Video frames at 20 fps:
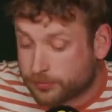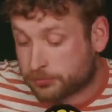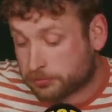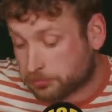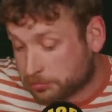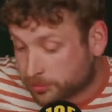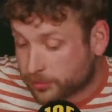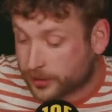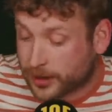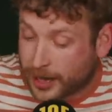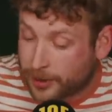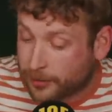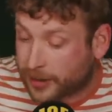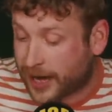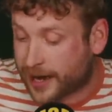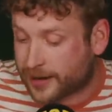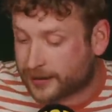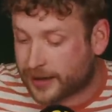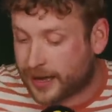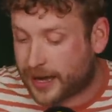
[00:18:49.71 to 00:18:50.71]
Mm, yeah, we're
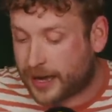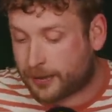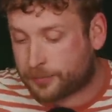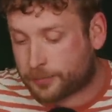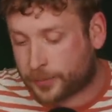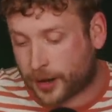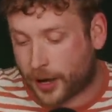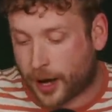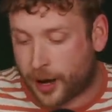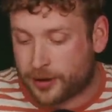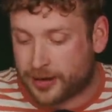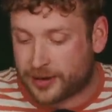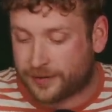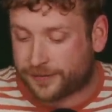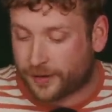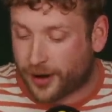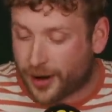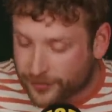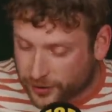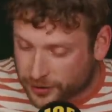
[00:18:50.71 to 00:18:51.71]
getting there. But only
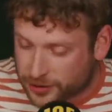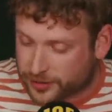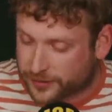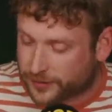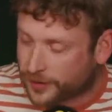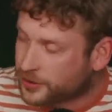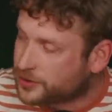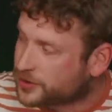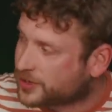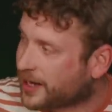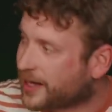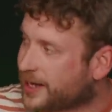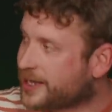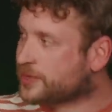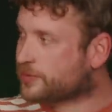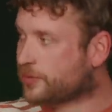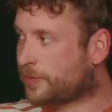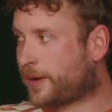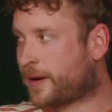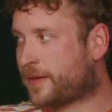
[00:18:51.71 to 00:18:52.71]
five hundred of those
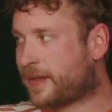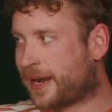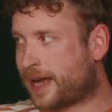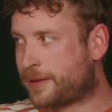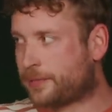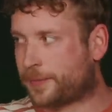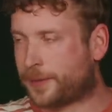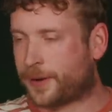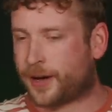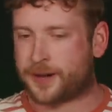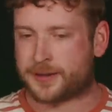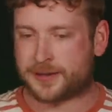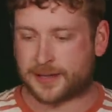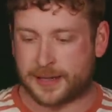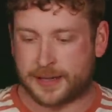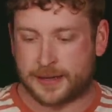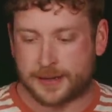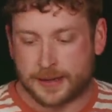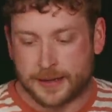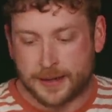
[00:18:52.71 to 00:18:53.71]
gains were by the Labour
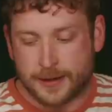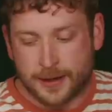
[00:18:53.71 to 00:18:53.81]
Party.